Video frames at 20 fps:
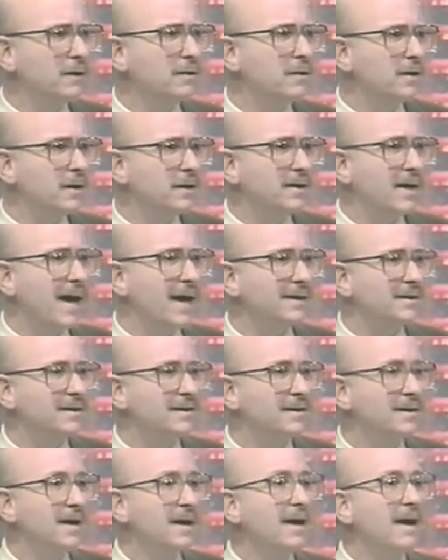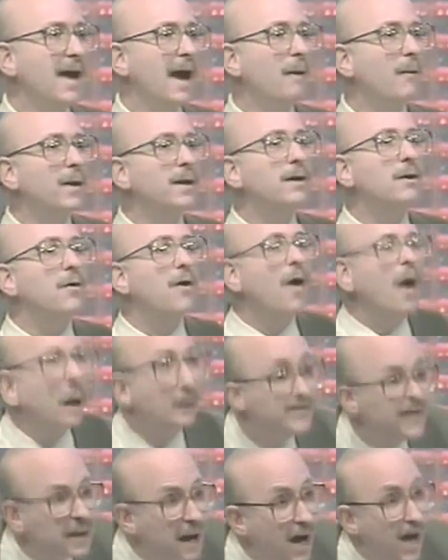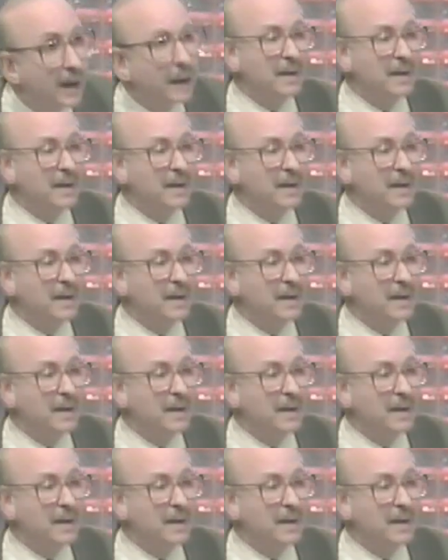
do your tests. And when you're all done,